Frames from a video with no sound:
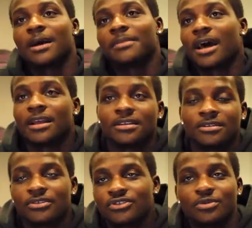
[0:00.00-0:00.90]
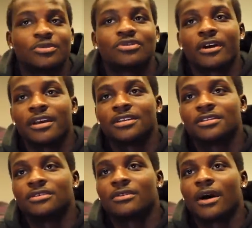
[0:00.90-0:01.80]
I'm not a, you know, superstar
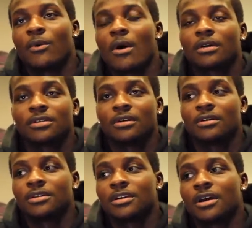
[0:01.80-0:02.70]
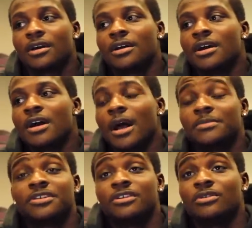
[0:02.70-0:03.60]
ECU. I walked on, and
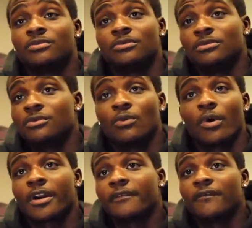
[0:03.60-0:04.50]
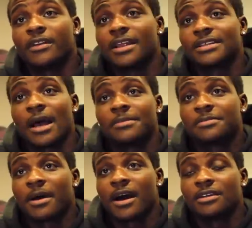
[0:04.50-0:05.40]
I'm still working for that top
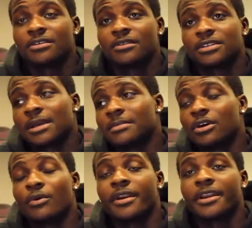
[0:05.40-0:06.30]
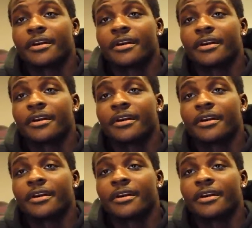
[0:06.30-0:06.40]
spot, you know, because I'm nowhere